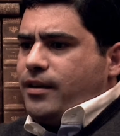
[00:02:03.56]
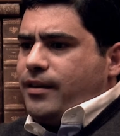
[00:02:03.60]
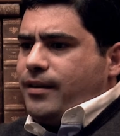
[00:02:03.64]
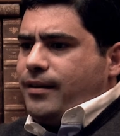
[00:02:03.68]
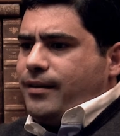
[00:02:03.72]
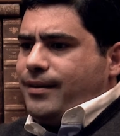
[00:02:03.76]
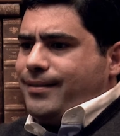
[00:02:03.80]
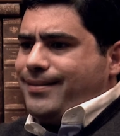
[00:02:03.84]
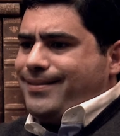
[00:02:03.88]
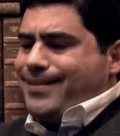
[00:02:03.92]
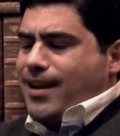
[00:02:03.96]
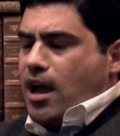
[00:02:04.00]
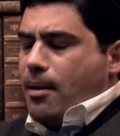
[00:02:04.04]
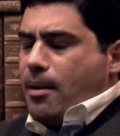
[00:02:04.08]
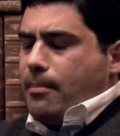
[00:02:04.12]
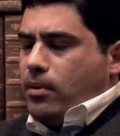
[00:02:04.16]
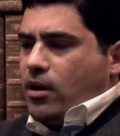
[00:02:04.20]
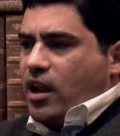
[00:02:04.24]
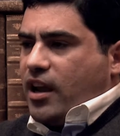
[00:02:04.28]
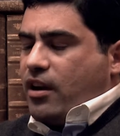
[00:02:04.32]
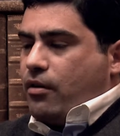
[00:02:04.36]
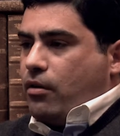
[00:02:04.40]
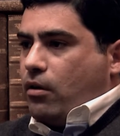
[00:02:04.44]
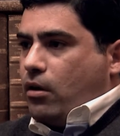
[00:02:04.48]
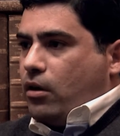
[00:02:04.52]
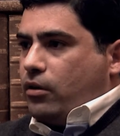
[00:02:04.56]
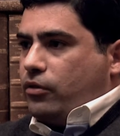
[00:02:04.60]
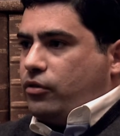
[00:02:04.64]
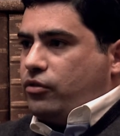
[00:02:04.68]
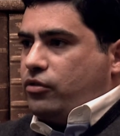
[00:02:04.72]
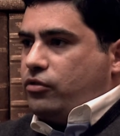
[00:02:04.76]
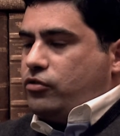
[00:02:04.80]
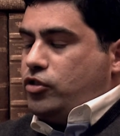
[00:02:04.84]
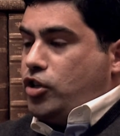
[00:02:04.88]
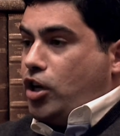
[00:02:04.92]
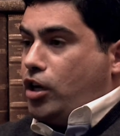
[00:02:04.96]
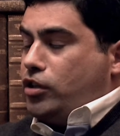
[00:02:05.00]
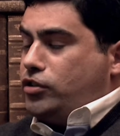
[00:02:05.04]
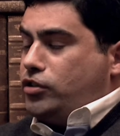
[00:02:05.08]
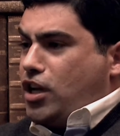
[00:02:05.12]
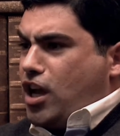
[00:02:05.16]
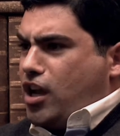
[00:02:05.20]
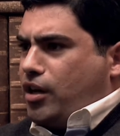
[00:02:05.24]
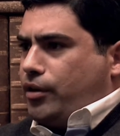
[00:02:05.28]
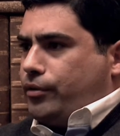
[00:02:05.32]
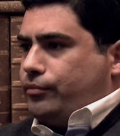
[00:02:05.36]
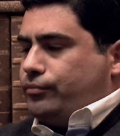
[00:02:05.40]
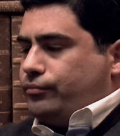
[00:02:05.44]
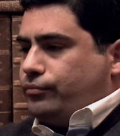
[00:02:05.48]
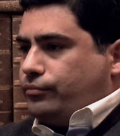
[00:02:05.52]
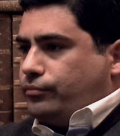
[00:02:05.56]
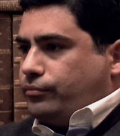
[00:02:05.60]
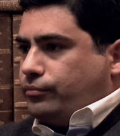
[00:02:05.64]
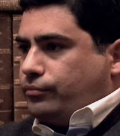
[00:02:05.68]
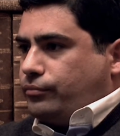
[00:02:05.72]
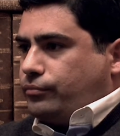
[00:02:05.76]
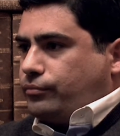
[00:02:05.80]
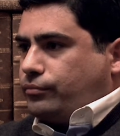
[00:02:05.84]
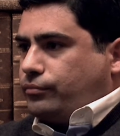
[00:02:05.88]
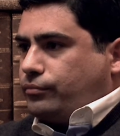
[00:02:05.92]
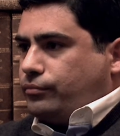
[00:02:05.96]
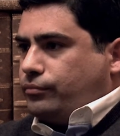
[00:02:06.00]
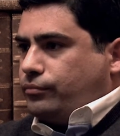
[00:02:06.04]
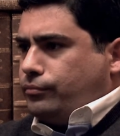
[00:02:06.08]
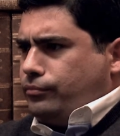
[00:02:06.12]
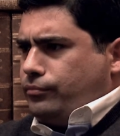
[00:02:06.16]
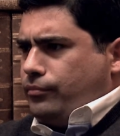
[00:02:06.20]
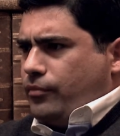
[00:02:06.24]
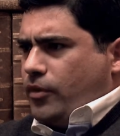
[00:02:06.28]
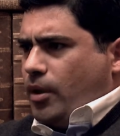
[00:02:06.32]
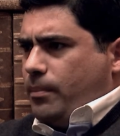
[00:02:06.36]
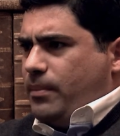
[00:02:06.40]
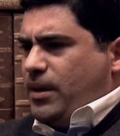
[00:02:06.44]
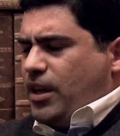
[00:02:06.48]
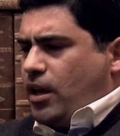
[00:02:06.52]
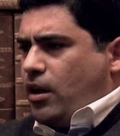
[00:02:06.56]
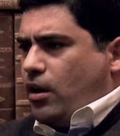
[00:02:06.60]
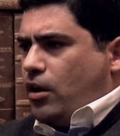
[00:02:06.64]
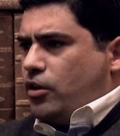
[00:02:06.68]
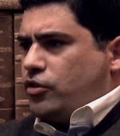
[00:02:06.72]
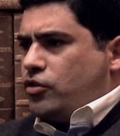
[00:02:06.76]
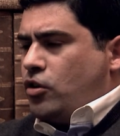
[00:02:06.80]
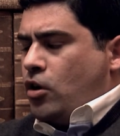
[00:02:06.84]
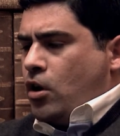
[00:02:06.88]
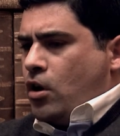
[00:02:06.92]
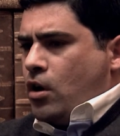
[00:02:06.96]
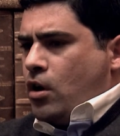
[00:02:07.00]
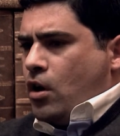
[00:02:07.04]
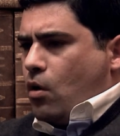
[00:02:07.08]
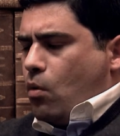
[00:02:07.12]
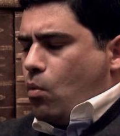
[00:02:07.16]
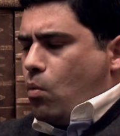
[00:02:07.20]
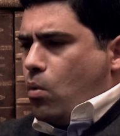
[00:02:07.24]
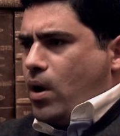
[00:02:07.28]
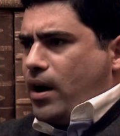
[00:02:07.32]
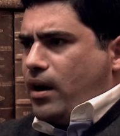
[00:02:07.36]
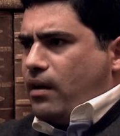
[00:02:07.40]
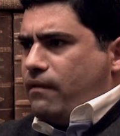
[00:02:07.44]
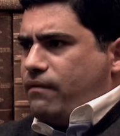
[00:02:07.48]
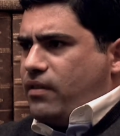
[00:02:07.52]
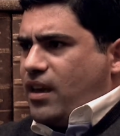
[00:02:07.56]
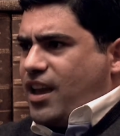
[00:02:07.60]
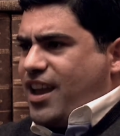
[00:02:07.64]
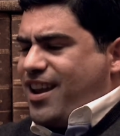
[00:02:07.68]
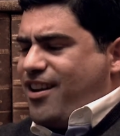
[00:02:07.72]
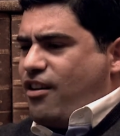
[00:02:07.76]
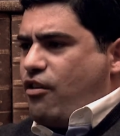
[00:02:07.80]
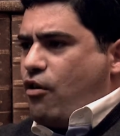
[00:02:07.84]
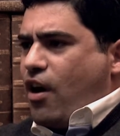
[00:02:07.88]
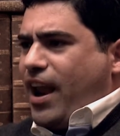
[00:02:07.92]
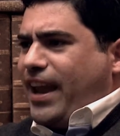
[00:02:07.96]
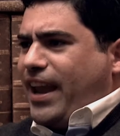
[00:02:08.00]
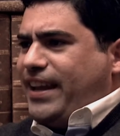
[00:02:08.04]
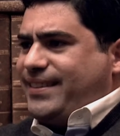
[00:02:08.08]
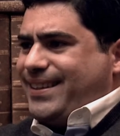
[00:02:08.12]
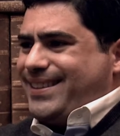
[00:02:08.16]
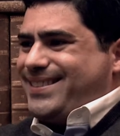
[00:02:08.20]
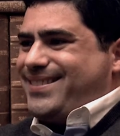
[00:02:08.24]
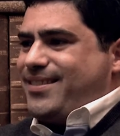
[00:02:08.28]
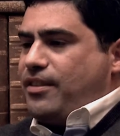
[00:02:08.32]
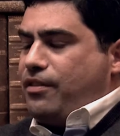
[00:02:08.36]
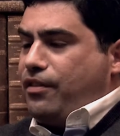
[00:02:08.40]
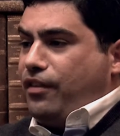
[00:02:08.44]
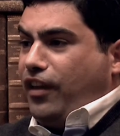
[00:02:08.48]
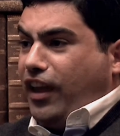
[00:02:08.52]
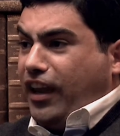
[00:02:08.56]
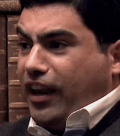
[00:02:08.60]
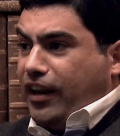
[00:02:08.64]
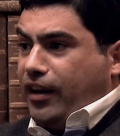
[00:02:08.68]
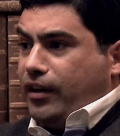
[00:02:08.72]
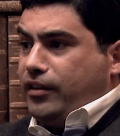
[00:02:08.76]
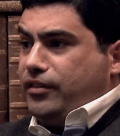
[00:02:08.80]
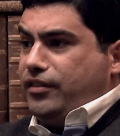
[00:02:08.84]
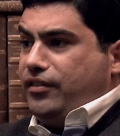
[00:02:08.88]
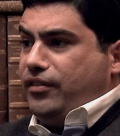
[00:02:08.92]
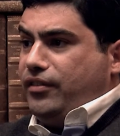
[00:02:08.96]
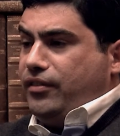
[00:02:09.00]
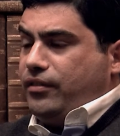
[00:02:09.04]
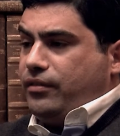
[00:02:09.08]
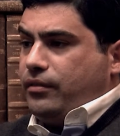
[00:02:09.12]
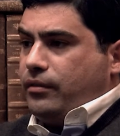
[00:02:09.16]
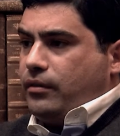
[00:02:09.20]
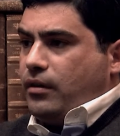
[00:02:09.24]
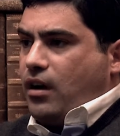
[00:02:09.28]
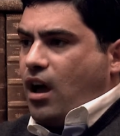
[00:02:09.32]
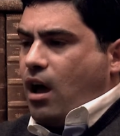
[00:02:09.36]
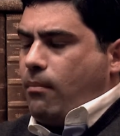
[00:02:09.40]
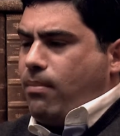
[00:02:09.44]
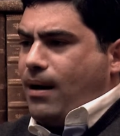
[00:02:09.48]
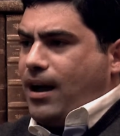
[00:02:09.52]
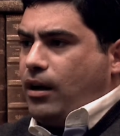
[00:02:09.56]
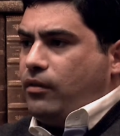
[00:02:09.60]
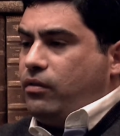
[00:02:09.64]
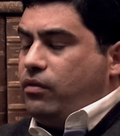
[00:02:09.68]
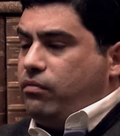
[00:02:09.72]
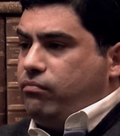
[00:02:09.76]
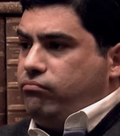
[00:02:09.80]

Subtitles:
stumbled across John Donne. Because one of the greatest things about